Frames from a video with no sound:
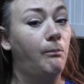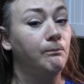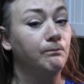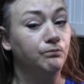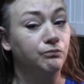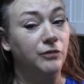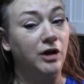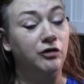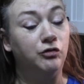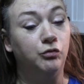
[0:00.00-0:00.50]

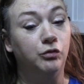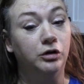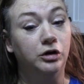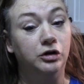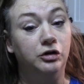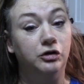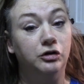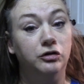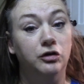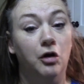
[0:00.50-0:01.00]
That's really
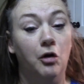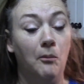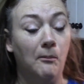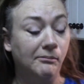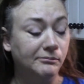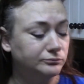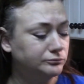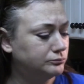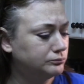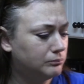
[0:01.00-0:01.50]
good though.
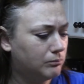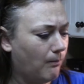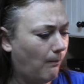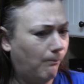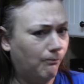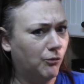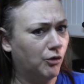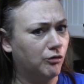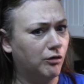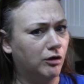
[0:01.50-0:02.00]

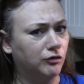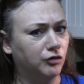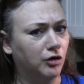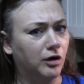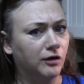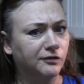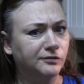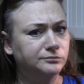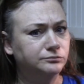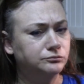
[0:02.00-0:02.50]
They're not
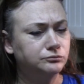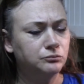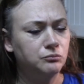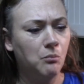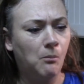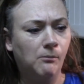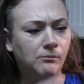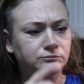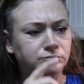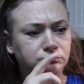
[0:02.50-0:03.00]
tough.
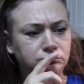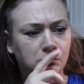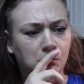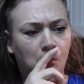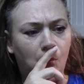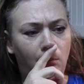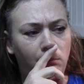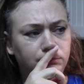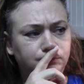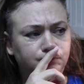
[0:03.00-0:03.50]

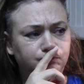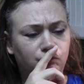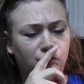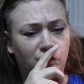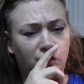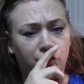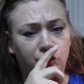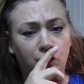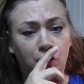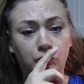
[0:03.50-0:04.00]

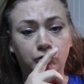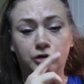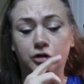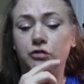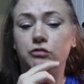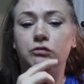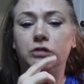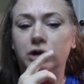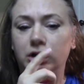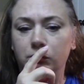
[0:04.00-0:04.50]
So do
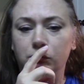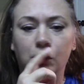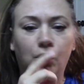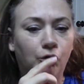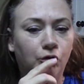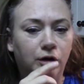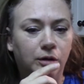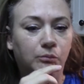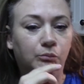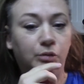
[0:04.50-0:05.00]
you need
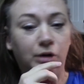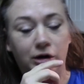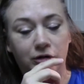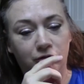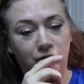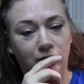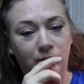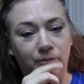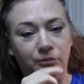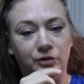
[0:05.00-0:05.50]
milk and
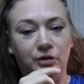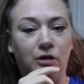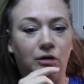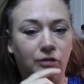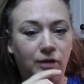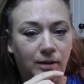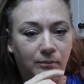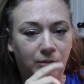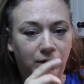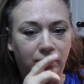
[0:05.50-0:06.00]
breadcrumbs and all
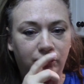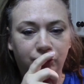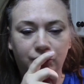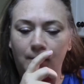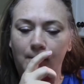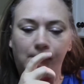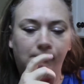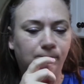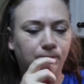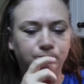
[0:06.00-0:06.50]
that mess?
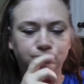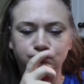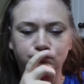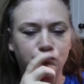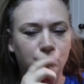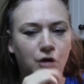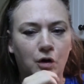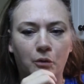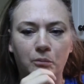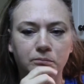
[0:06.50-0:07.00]

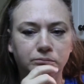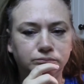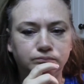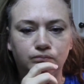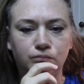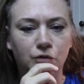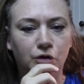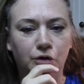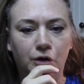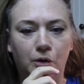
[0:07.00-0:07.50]
No,
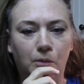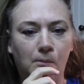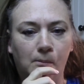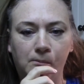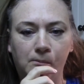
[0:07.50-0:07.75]
you don't.